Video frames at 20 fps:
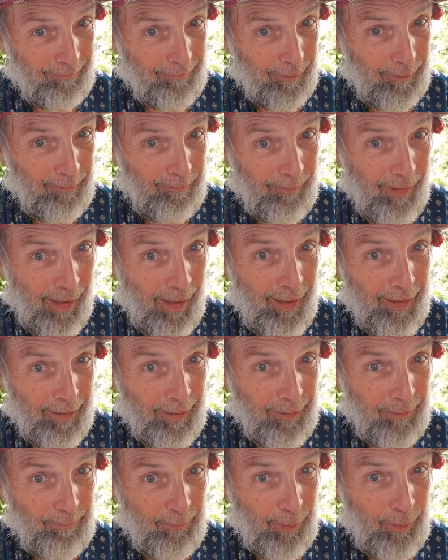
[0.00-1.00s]
from my
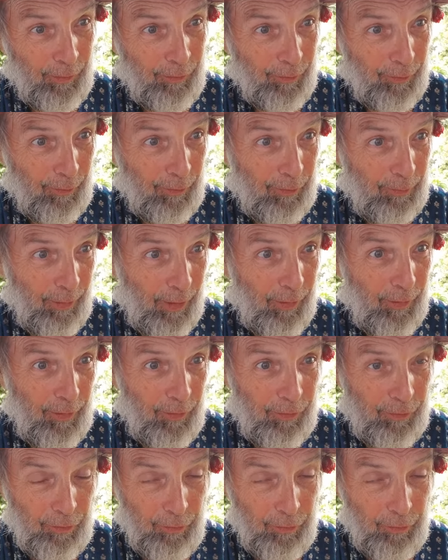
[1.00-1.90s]
personal experience.